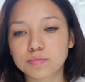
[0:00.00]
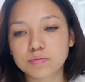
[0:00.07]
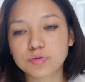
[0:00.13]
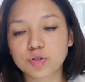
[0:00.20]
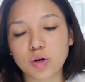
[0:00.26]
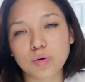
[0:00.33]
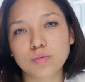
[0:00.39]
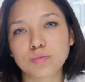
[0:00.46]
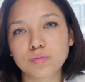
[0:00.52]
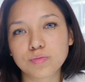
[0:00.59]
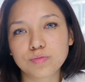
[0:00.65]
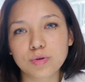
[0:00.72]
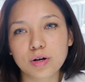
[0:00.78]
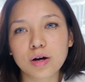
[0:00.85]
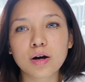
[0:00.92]
So
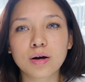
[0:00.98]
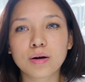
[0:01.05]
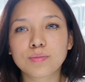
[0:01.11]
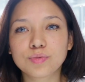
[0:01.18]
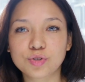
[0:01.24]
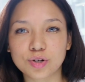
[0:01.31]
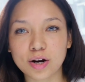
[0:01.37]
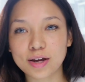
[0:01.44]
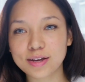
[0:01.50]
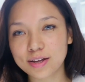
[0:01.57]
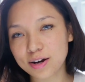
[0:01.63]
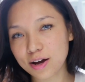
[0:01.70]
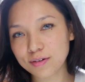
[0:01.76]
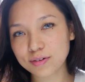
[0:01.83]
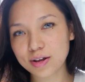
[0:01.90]
I'm trying it
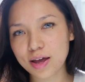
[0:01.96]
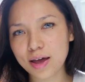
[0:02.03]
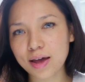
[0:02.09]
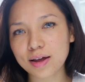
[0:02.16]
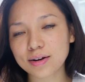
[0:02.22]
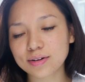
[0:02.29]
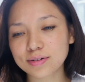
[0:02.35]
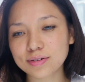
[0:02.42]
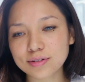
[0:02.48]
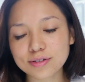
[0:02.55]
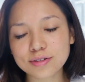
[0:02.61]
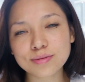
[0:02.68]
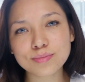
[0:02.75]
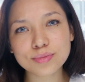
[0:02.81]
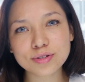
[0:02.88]
out and it
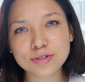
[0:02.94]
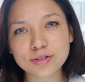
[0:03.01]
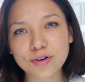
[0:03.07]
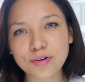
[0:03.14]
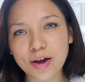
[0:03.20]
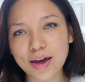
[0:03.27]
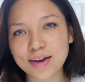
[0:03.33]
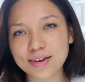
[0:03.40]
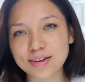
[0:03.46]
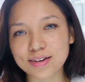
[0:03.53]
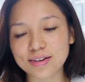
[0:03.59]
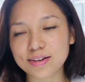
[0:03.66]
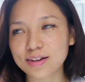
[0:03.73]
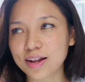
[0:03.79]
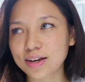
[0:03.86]
seems okay.
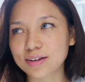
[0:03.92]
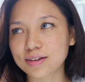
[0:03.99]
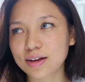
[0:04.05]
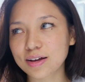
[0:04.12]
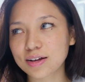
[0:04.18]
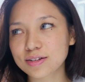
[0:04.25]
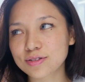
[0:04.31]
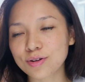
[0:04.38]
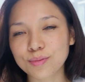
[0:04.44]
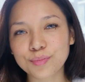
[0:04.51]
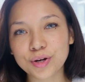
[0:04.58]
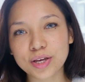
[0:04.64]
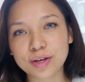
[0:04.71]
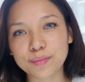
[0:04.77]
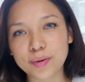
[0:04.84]
Like, it's not
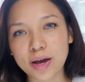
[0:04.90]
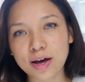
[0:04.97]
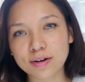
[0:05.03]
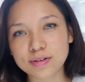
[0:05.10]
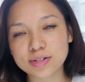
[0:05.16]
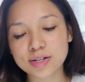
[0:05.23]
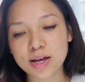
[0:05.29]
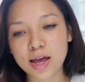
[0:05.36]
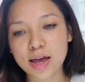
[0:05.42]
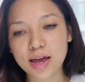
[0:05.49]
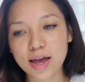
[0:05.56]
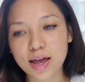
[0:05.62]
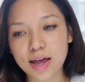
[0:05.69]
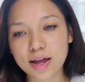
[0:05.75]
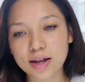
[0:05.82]
breaking me out
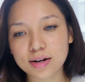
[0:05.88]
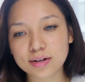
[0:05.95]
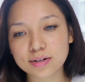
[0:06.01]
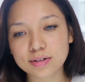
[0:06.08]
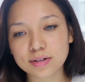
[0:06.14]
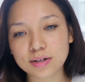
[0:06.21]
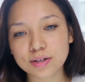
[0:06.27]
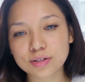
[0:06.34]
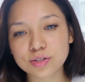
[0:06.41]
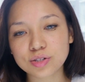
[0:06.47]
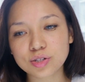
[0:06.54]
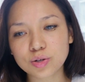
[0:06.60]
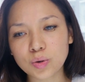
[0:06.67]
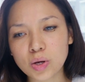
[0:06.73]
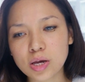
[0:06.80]
and it's
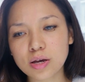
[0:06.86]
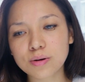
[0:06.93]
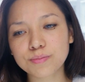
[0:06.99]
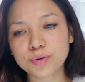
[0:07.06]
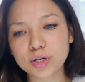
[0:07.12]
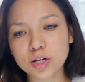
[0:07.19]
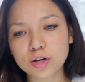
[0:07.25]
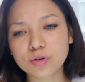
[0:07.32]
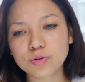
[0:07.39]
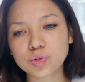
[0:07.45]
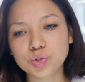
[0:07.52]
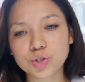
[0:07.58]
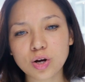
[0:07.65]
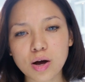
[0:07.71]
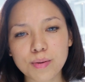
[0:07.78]
doing pretty
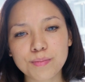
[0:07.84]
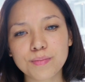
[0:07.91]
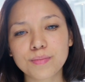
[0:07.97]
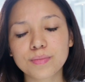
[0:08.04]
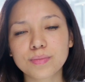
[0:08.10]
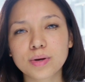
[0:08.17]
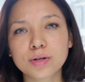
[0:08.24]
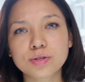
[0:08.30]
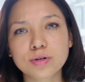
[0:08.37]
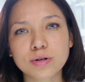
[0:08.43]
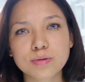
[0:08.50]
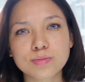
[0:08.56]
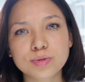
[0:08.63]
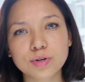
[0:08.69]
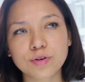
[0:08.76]
good job in
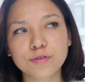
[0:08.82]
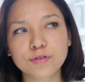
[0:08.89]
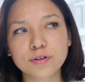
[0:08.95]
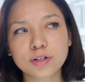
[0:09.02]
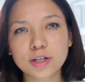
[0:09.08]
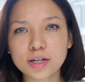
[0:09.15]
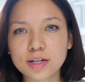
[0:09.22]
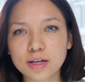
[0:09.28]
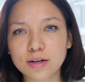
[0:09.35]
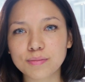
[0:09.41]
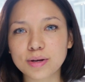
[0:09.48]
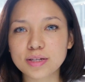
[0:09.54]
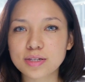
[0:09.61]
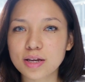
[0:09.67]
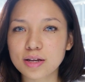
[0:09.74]
terms of cleaning
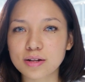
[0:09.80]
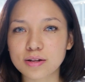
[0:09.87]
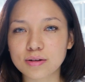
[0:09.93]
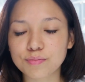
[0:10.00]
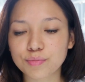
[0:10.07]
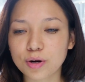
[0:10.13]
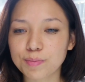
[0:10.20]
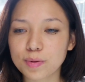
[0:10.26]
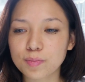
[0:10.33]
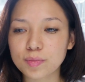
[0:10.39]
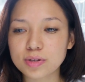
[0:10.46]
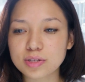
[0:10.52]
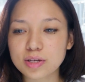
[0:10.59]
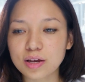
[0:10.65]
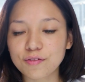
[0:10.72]
my skin, prepping
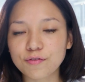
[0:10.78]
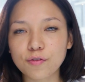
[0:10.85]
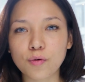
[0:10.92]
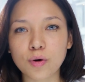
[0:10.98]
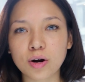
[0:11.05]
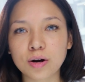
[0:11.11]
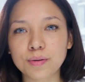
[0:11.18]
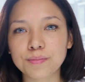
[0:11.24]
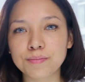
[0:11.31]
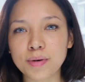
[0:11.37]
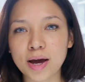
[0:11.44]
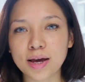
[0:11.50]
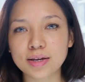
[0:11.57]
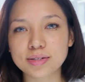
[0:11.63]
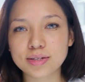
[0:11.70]
my skin for
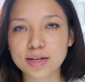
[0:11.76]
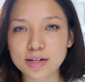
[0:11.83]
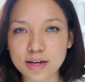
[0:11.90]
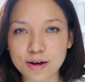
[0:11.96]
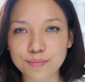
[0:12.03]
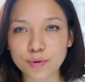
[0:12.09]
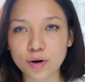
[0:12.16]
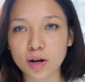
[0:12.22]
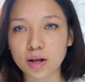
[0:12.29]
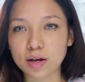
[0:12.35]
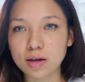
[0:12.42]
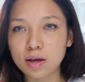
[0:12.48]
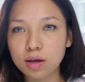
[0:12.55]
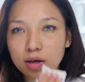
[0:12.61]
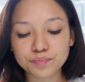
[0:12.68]
my skincare product.
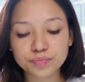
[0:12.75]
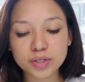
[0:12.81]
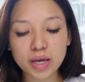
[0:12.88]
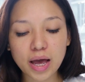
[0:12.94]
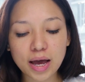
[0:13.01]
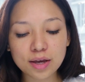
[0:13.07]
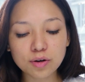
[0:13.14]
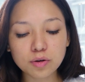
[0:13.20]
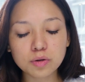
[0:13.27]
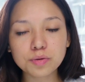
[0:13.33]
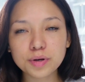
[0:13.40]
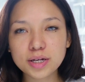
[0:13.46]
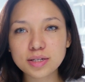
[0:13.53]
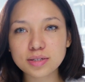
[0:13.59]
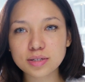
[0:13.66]
I
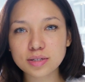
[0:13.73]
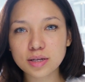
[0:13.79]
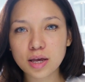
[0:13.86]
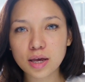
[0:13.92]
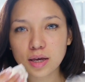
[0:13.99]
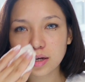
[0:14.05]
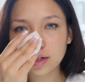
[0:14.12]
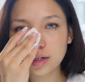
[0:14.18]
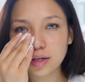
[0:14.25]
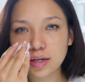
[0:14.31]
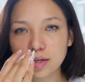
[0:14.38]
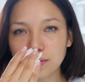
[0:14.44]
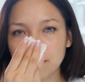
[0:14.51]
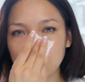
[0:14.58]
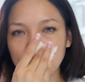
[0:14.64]
always
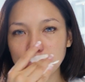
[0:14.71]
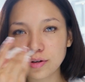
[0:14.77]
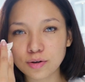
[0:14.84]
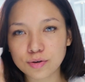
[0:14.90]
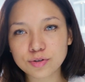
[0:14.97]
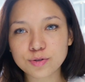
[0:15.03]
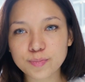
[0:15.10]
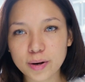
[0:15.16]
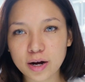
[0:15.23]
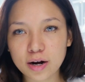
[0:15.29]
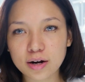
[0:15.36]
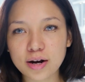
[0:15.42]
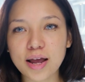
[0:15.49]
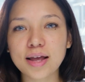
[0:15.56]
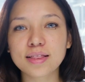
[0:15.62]
clean my nose
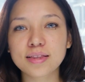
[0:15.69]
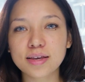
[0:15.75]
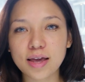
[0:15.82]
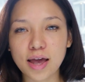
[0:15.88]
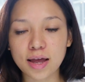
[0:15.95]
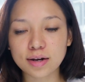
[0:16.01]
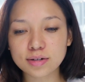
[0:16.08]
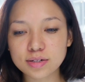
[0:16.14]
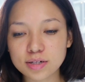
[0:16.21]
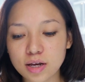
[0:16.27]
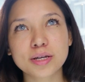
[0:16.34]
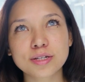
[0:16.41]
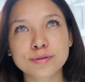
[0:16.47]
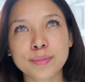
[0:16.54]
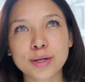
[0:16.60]
part at the end
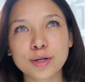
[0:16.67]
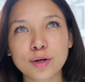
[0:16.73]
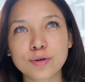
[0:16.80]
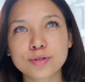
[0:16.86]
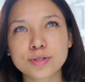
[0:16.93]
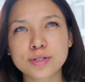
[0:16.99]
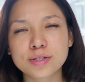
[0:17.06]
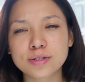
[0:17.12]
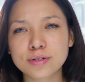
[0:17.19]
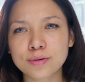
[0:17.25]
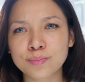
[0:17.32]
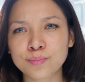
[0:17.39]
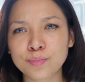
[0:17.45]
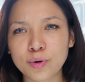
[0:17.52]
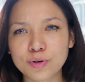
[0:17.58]
because my nose is the
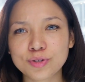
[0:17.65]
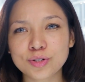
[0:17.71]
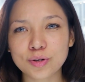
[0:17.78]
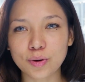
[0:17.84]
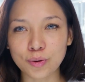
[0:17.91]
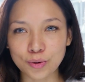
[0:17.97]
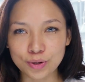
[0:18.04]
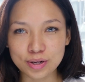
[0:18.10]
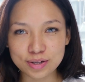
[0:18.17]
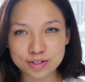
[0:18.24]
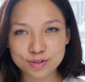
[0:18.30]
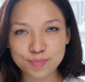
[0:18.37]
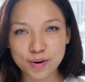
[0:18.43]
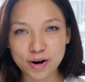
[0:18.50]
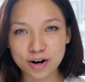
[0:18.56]
most
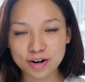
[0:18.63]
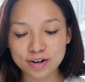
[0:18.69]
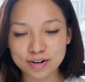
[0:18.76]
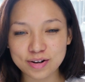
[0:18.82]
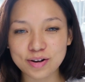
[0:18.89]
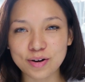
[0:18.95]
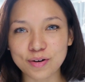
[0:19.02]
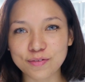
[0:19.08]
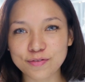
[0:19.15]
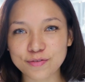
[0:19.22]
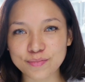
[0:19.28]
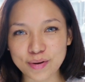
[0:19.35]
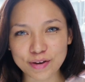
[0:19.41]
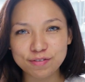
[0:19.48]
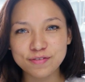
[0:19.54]
oiliest part of
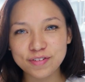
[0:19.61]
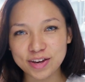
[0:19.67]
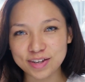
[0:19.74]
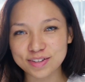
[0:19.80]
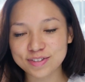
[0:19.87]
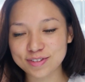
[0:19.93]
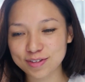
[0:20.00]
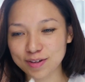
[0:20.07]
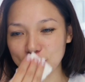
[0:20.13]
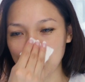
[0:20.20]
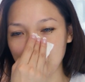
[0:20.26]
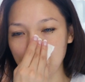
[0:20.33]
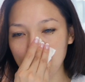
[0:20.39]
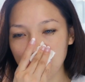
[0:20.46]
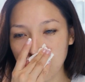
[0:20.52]
my face.
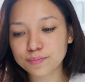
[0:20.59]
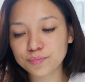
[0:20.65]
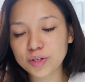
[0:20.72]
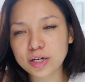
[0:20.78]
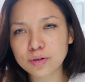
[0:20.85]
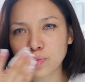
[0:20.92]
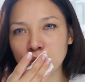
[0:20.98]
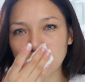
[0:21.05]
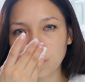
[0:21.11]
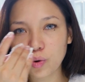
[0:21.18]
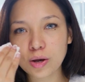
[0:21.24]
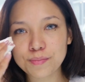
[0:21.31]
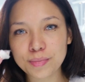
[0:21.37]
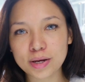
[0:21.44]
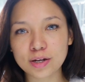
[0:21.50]
So I don't want to
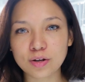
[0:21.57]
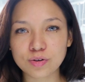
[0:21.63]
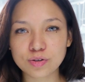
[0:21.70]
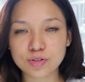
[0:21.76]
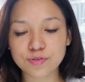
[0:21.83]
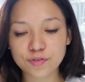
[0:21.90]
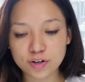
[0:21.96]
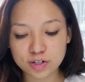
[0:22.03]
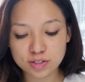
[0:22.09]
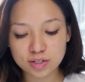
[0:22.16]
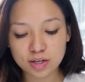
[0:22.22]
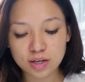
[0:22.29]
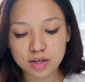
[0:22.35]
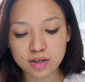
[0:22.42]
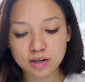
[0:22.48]
wipe my nose first
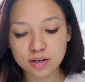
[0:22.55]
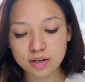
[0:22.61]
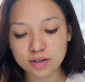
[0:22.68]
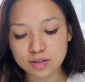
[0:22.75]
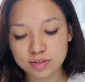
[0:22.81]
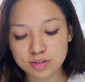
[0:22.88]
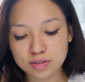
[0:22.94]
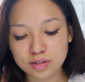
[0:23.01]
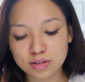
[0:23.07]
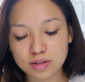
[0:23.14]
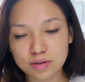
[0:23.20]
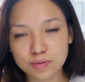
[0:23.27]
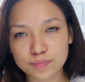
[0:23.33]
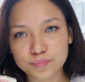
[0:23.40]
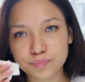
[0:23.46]
because
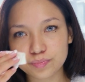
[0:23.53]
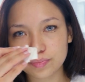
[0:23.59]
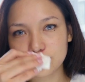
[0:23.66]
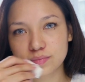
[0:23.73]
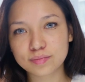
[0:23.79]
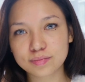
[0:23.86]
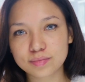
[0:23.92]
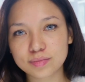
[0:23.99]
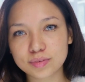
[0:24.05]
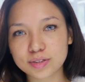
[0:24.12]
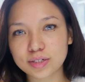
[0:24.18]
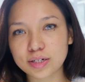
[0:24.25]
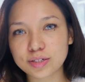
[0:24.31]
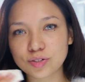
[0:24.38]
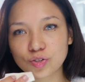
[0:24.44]

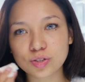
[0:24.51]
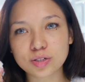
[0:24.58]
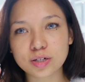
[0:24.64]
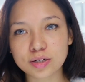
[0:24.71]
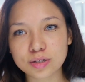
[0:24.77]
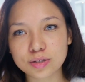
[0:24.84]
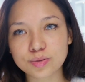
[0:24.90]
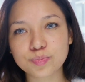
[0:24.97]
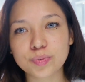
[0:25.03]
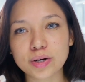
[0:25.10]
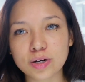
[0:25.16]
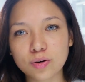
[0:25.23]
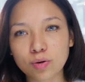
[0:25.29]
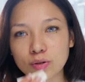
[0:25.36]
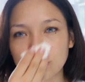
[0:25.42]
it's just gonna
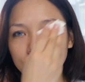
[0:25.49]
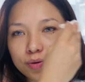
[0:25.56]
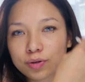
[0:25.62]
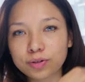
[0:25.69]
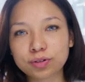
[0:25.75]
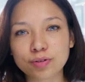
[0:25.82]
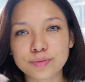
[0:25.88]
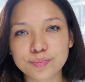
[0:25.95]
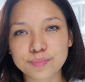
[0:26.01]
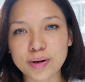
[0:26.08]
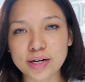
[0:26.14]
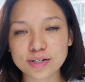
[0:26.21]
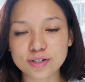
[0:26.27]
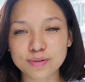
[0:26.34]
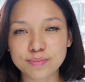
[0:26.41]
spread all the oil
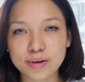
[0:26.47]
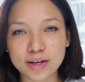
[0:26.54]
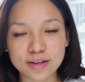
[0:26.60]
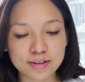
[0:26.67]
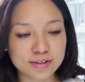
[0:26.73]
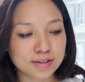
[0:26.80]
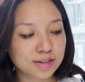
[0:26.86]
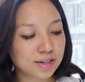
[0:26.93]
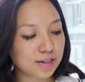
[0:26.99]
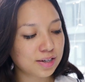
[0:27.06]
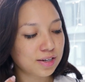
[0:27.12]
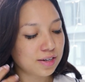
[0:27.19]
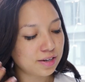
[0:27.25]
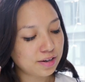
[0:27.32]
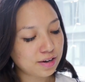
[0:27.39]
back to my
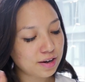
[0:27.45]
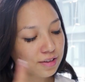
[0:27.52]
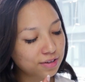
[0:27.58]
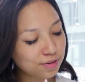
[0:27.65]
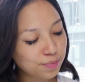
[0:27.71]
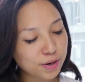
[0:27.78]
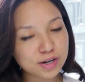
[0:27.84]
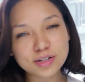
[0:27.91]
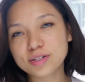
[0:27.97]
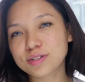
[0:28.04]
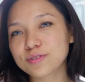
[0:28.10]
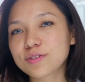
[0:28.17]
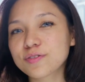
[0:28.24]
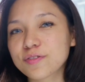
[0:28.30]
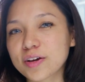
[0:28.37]
other parts
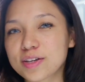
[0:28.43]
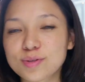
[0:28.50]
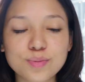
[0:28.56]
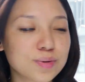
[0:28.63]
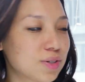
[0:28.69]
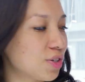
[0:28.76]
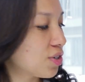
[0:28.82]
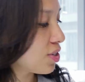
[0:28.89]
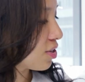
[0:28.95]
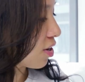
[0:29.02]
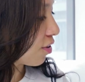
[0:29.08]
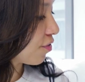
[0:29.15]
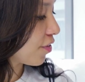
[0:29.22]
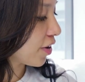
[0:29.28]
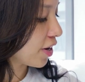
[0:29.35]
of the face, which is
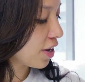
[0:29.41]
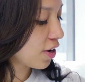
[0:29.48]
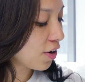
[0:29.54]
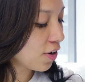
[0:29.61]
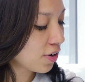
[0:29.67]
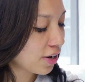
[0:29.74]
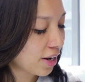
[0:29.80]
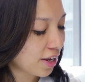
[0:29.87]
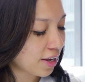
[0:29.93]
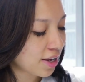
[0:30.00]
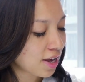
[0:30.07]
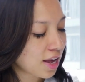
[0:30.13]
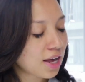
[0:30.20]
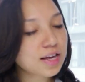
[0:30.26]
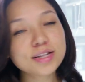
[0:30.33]
not very oily.
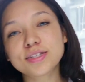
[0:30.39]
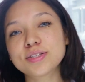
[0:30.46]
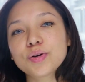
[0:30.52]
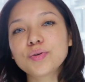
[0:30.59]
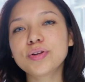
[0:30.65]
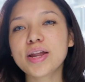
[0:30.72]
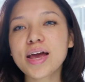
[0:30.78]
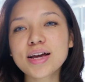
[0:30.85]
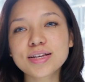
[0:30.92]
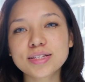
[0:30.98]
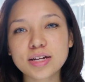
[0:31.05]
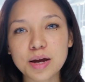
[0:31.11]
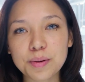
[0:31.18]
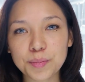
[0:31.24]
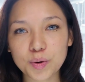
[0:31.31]
So
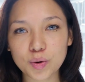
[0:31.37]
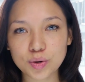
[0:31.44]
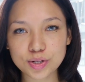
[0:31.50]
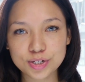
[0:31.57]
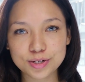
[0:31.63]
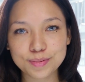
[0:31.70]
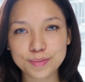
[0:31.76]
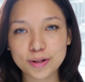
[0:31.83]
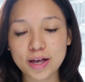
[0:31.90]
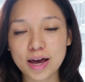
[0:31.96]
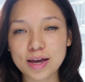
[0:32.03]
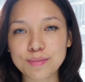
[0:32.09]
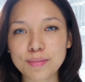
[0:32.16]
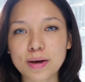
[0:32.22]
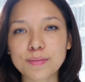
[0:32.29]
next I'm going to
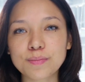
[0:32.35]
apply my